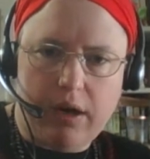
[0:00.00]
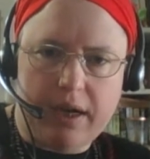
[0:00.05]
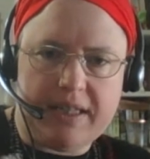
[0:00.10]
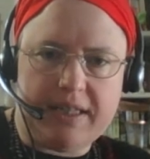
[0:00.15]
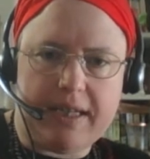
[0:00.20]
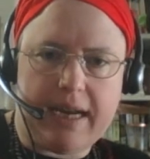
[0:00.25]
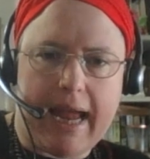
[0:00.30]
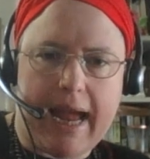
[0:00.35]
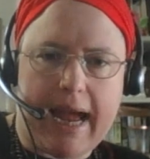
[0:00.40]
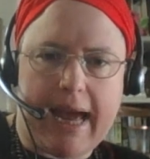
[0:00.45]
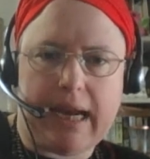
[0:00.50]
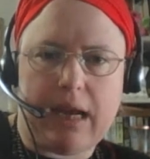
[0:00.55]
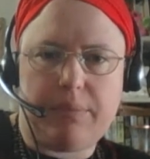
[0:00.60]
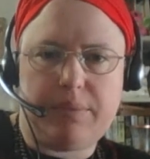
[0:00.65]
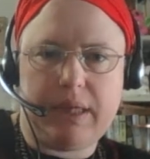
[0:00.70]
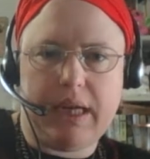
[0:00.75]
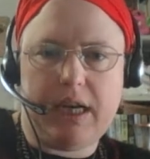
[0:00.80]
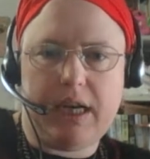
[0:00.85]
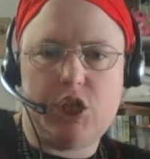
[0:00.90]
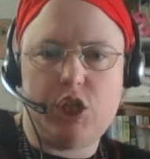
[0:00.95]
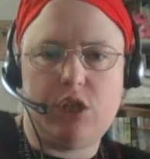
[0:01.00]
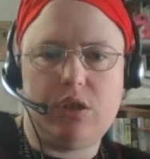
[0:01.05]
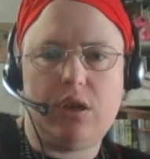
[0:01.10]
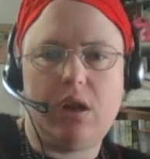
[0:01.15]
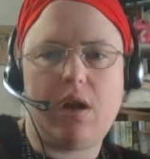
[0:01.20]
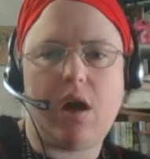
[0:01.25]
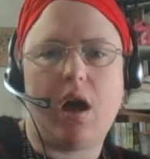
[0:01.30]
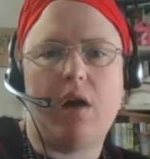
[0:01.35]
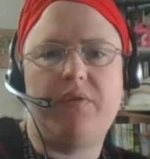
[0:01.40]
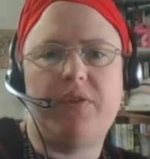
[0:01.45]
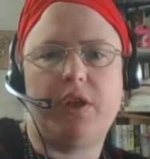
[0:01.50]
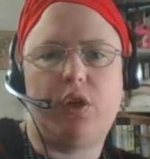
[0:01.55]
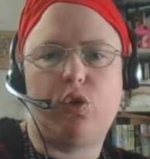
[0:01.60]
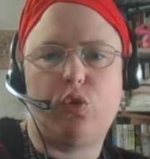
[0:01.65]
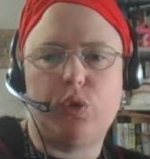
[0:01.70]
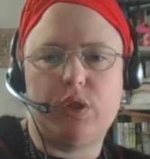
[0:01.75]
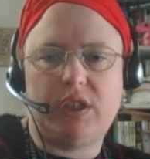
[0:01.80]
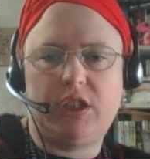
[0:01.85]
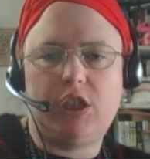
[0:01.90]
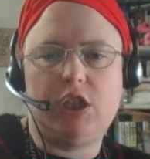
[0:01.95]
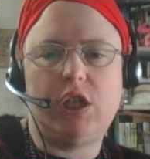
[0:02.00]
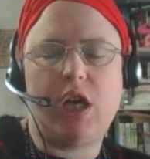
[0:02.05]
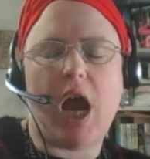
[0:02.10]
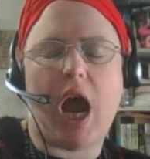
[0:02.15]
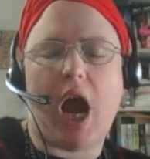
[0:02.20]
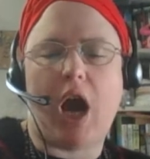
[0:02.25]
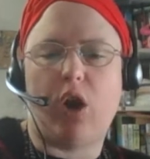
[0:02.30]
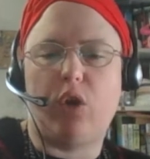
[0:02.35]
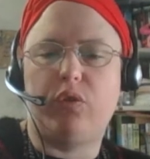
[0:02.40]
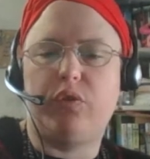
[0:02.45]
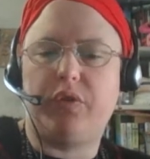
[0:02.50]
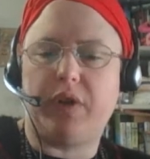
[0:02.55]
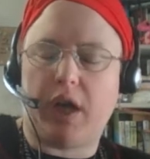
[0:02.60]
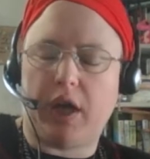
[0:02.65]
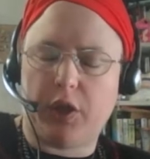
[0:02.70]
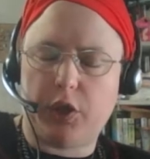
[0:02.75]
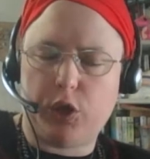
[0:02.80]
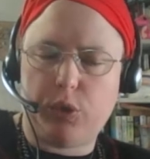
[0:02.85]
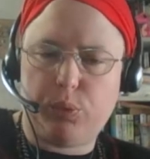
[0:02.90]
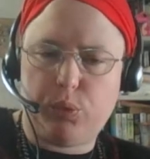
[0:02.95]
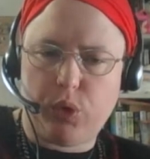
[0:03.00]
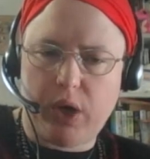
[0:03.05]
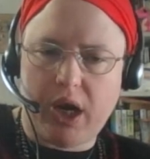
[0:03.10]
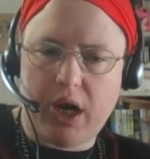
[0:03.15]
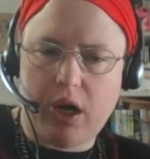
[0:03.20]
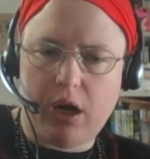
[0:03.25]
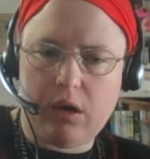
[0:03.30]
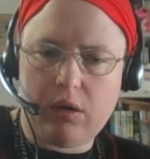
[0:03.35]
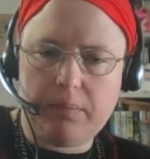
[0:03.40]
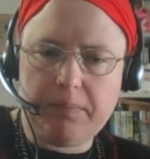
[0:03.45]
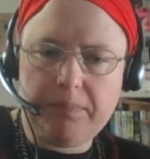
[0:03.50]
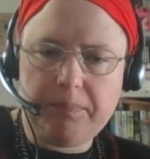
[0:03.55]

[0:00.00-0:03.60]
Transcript: It's an adaptation of the Christian Our Father prayer.